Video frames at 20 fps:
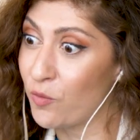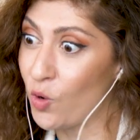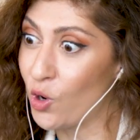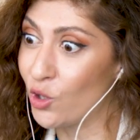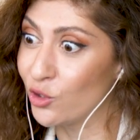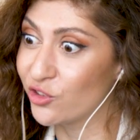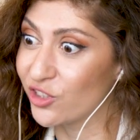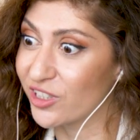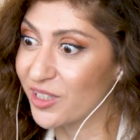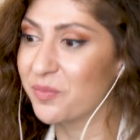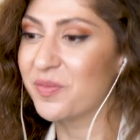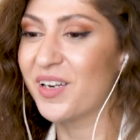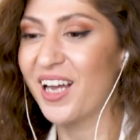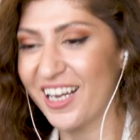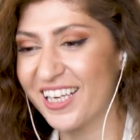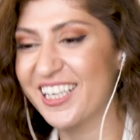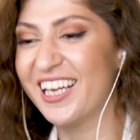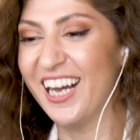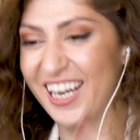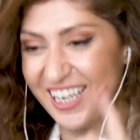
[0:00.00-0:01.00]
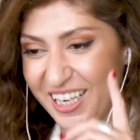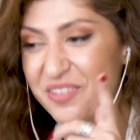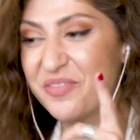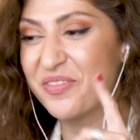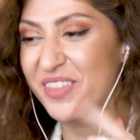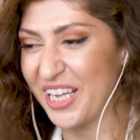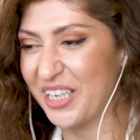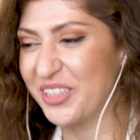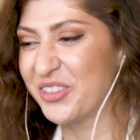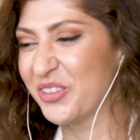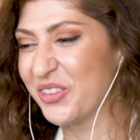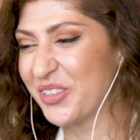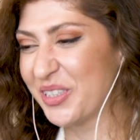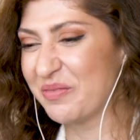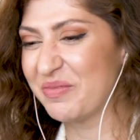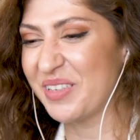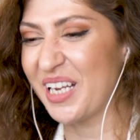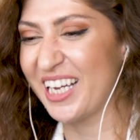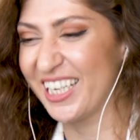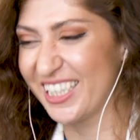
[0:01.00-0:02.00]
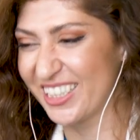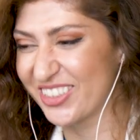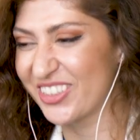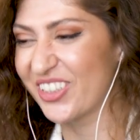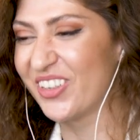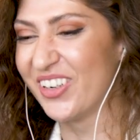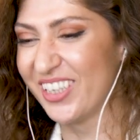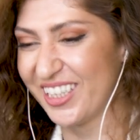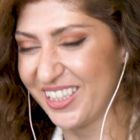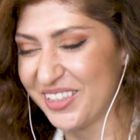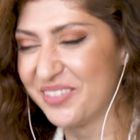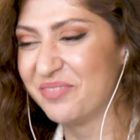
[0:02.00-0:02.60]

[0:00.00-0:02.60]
won't reply, if they do reply at all.